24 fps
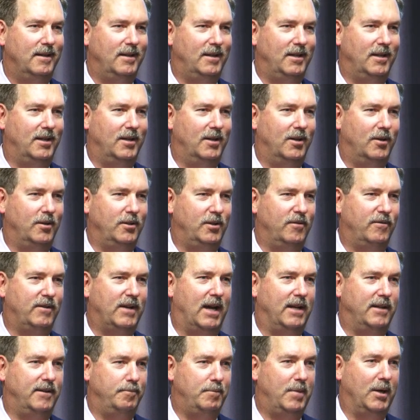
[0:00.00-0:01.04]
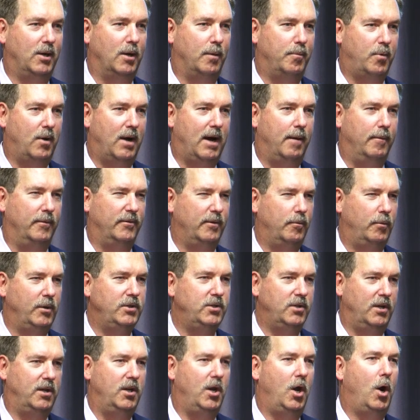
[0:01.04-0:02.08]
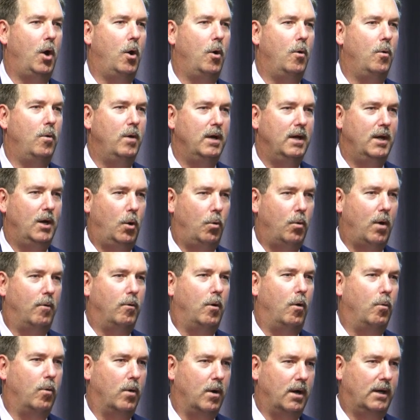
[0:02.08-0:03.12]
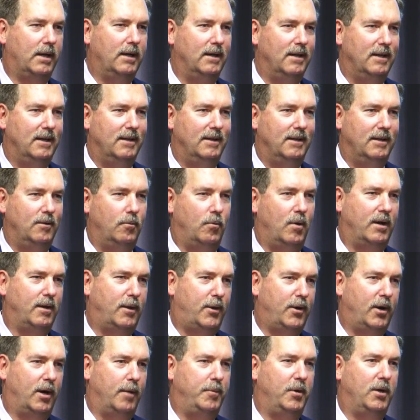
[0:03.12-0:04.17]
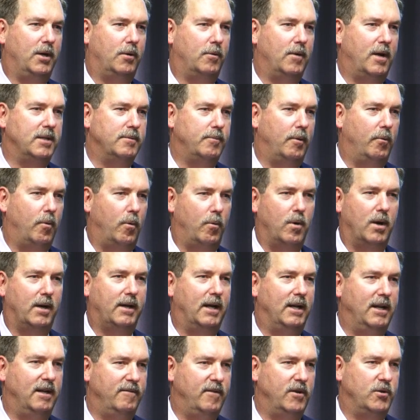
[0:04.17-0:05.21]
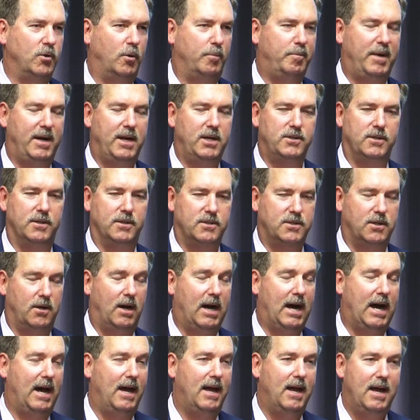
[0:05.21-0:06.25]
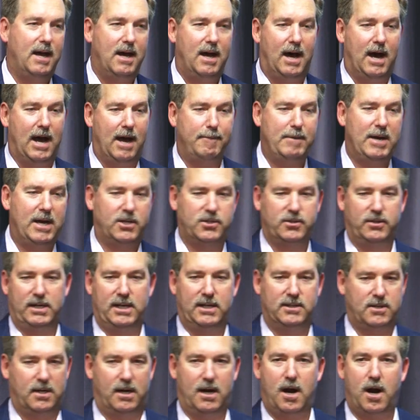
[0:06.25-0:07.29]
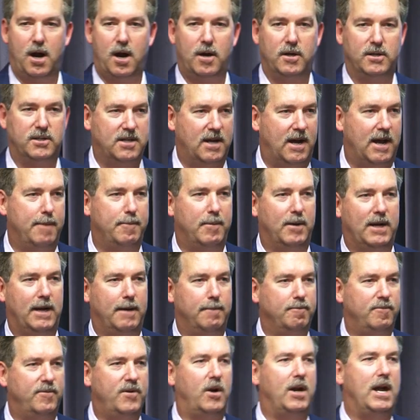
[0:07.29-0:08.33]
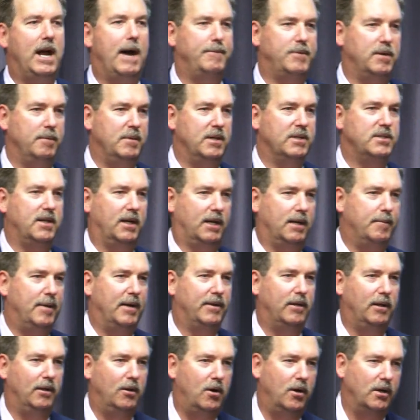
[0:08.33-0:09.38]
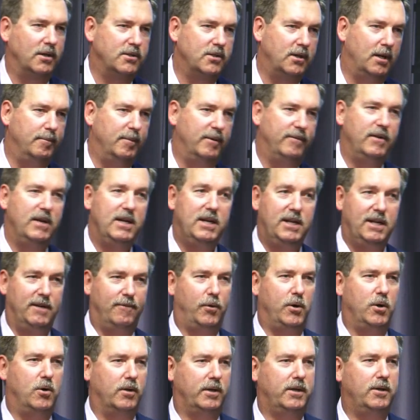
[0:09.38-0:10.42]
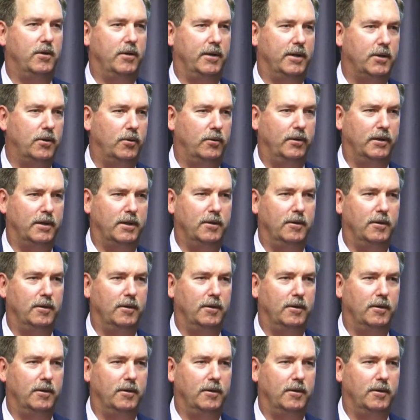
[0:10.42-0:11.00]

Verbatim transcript: you know, you've got bigger problems. We should know what will work, what therapeutic regimen will work on individual patients. So I, uh, I'm actually, it's a hard time, but I'm very optimistic about the long term if, if we don't kill the golden